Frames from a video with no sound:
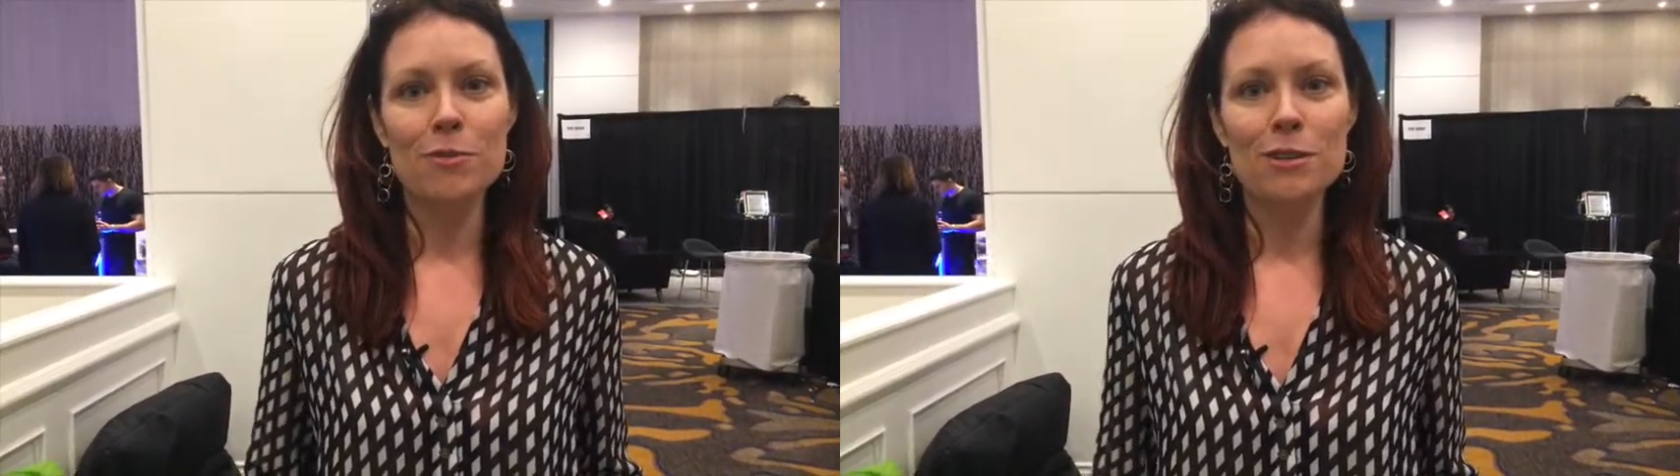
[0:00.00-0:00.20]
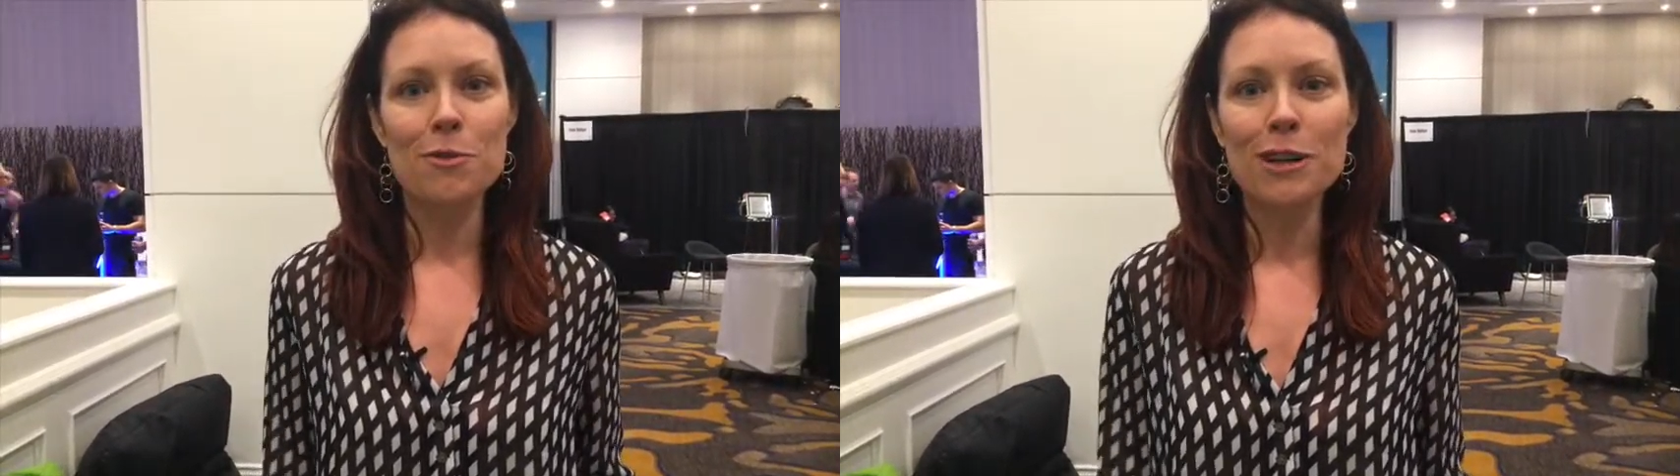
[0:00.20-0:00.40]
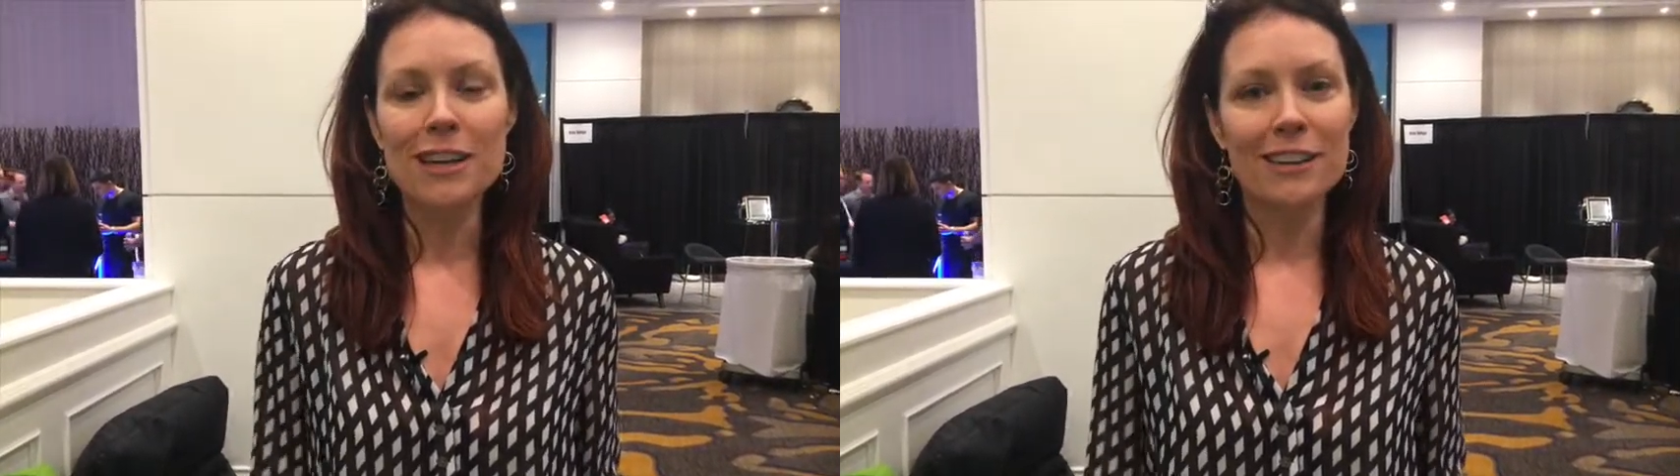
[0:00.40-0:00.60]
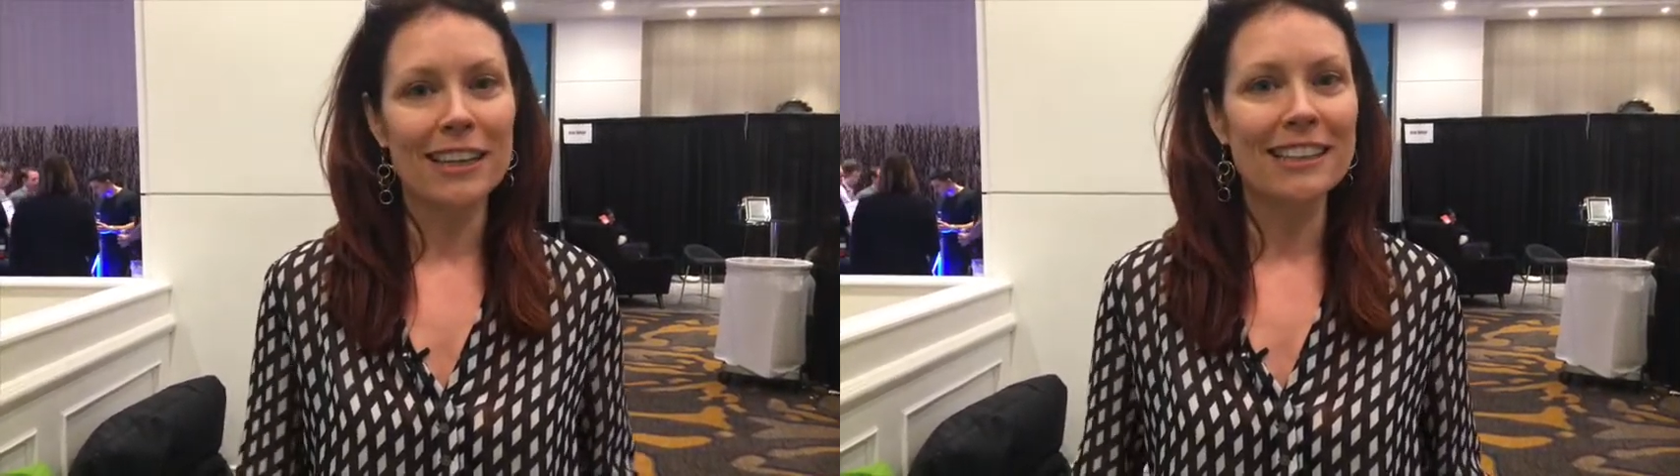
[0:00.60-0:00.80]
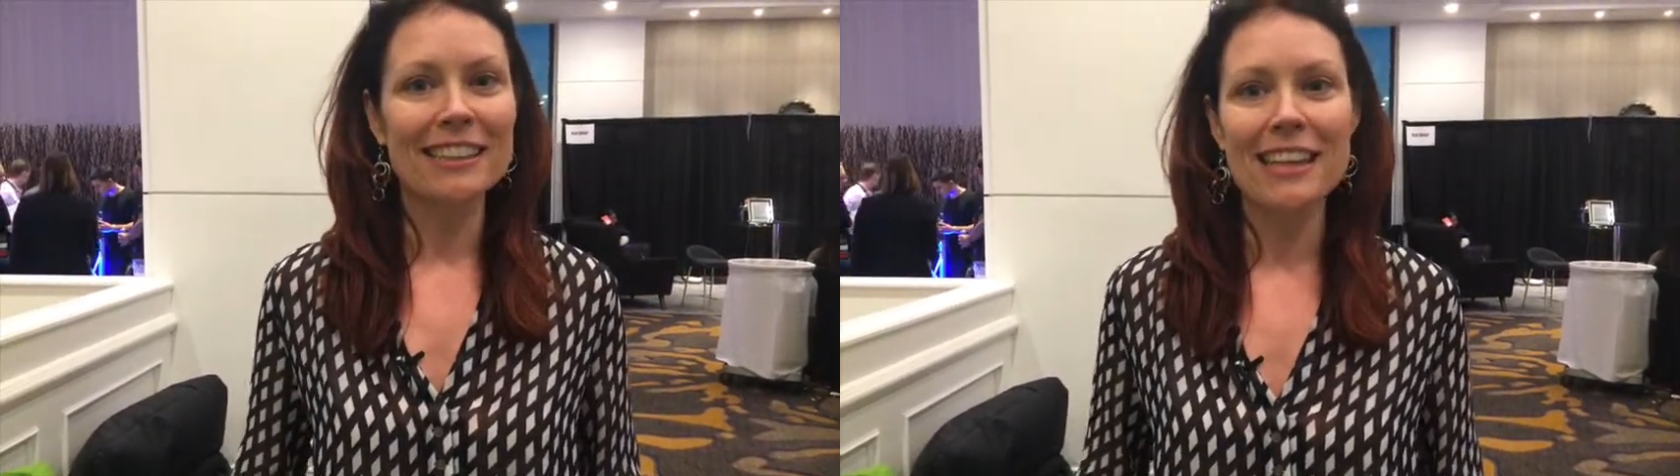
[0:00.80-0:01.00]
was working on
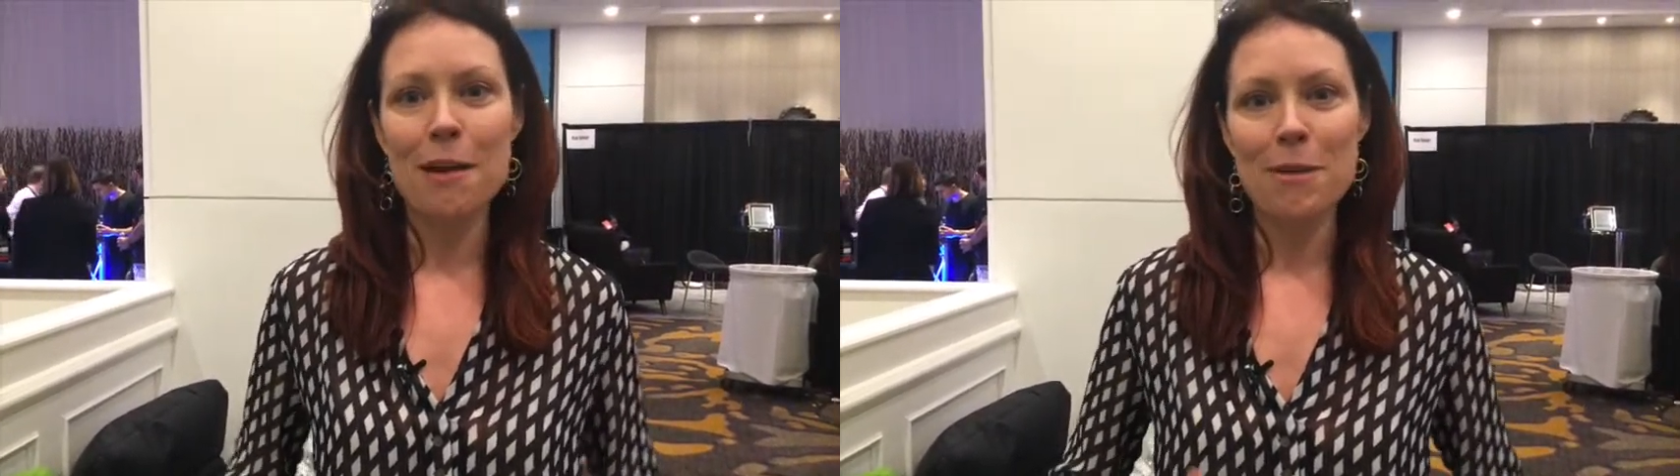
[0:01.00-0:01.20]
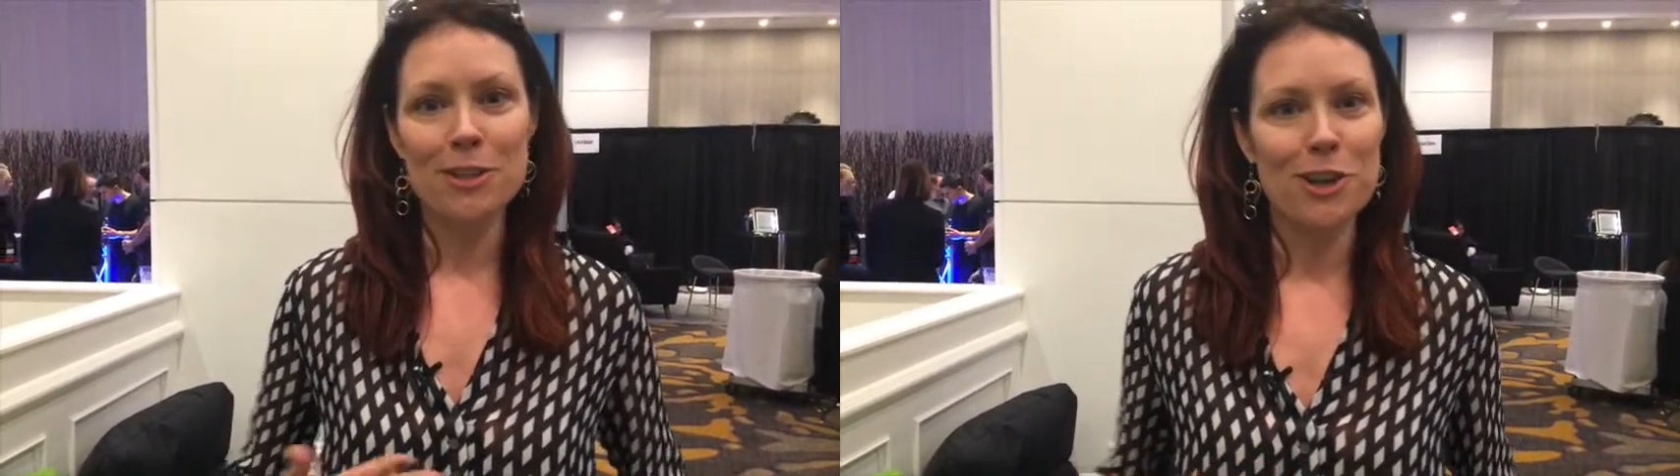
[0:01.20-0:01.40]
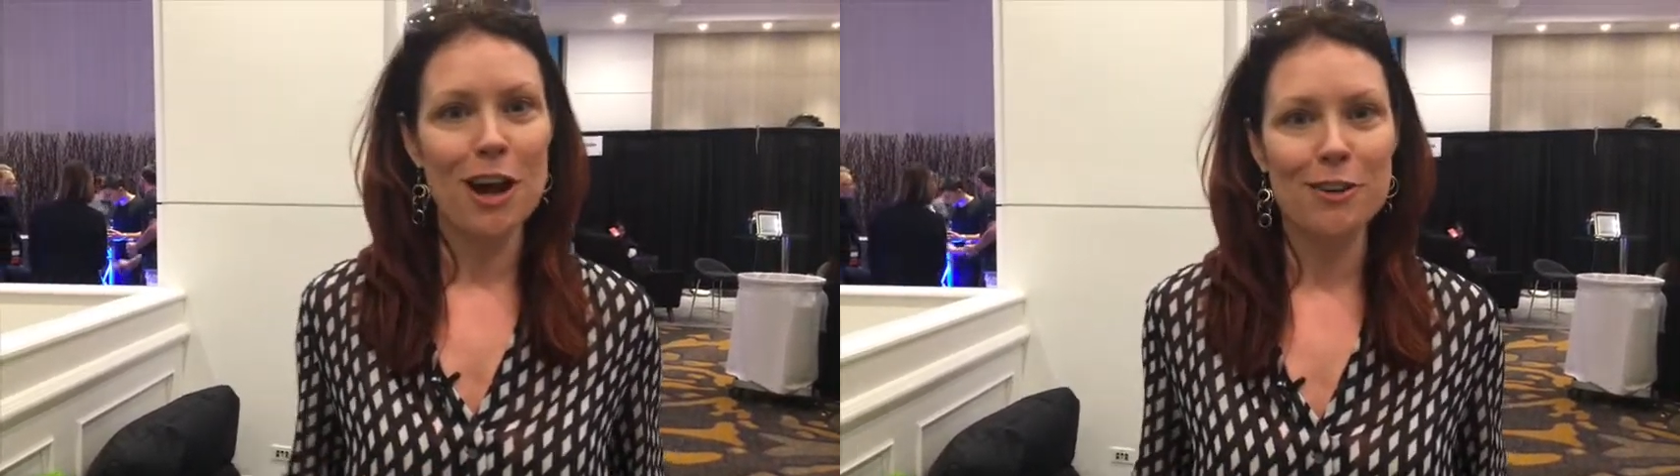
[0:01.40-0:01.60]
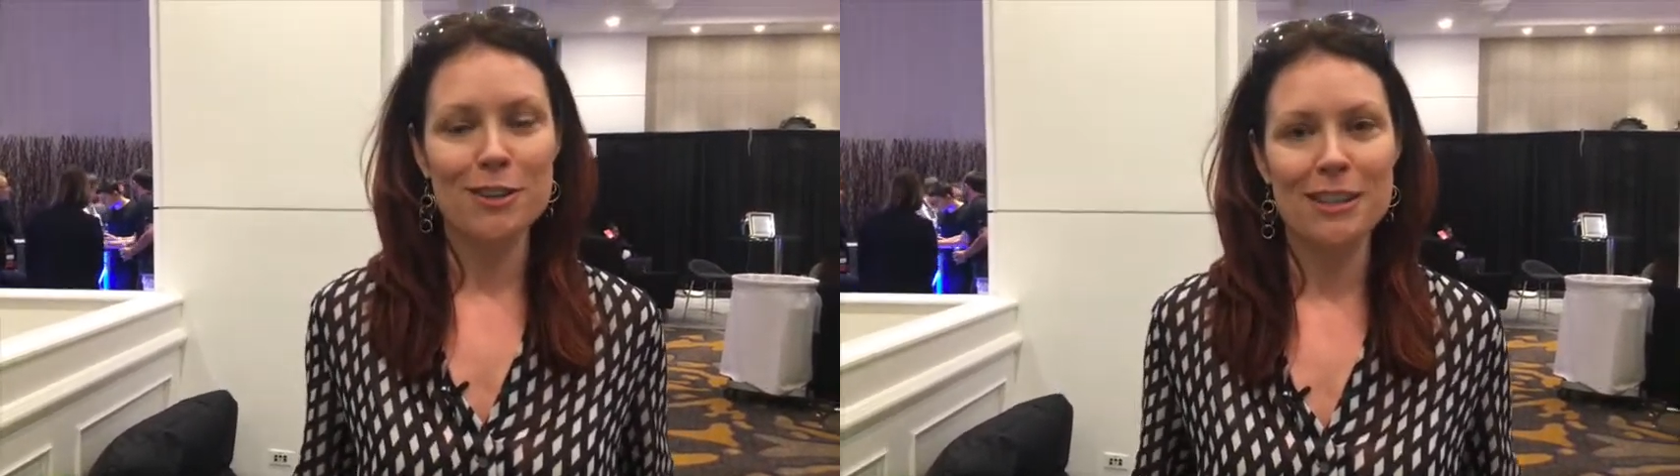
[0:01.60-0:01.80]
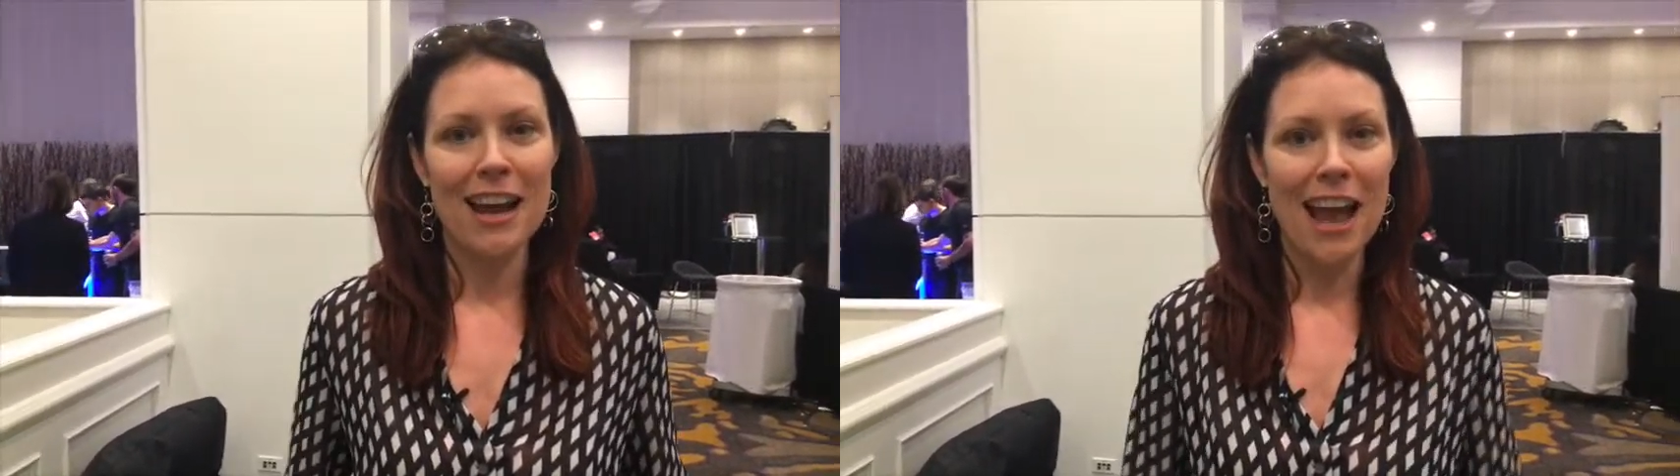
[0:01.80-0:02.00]
like cleaning out my
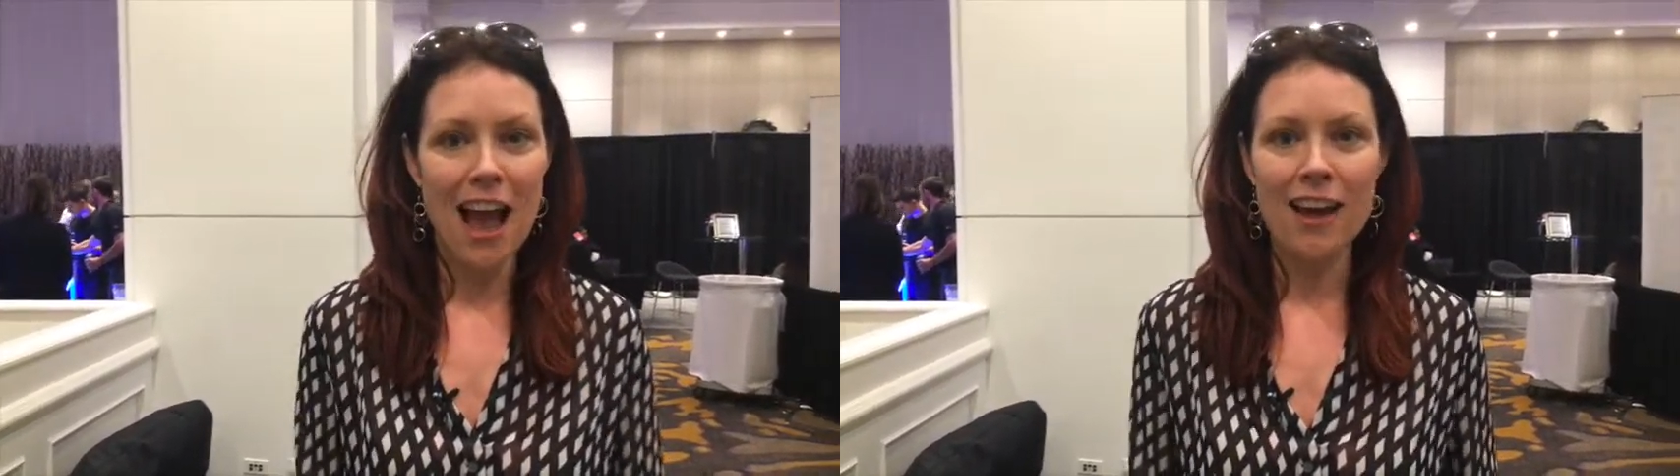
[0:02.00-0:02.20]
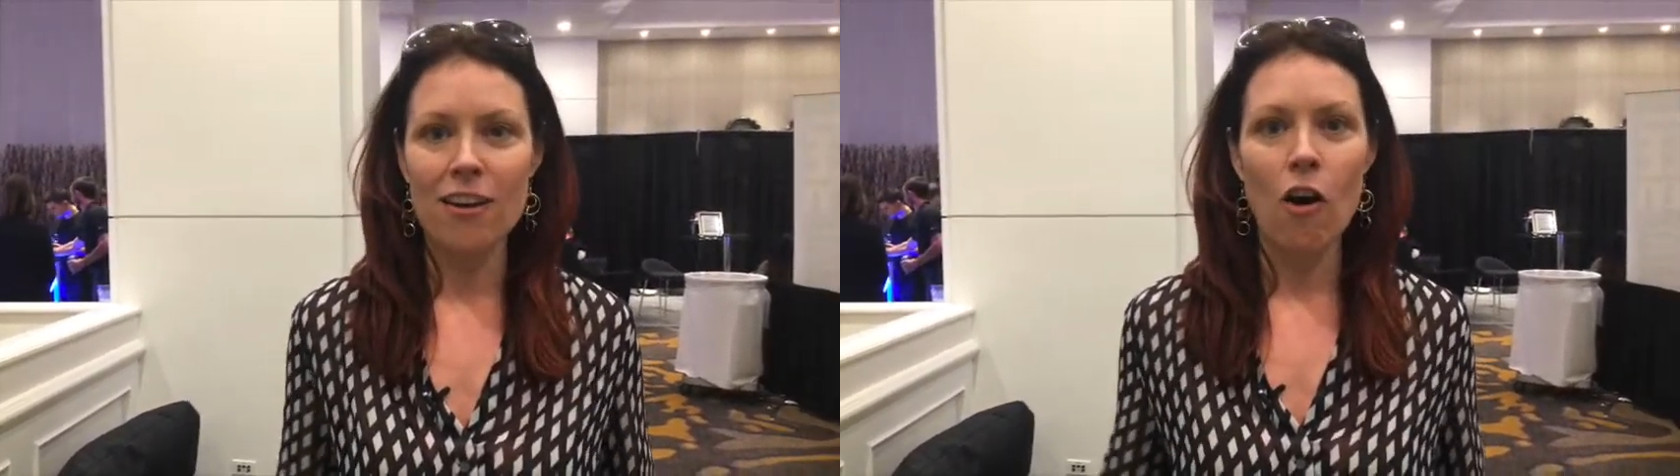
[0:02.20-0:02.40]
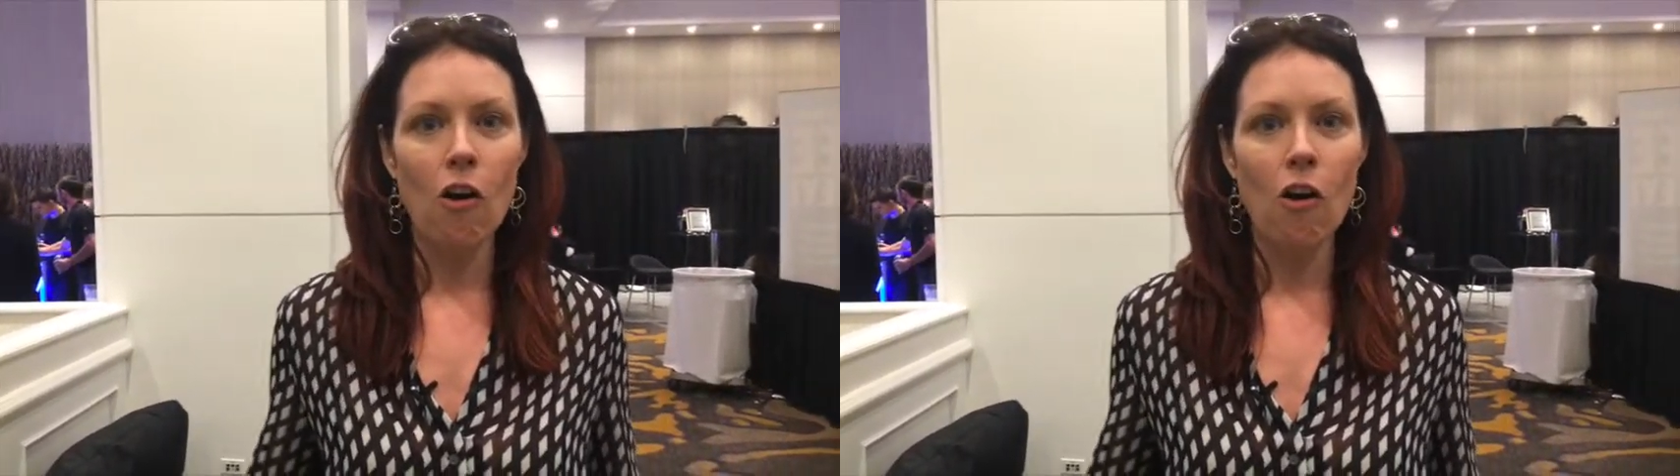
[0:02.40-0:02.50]
chakras and I had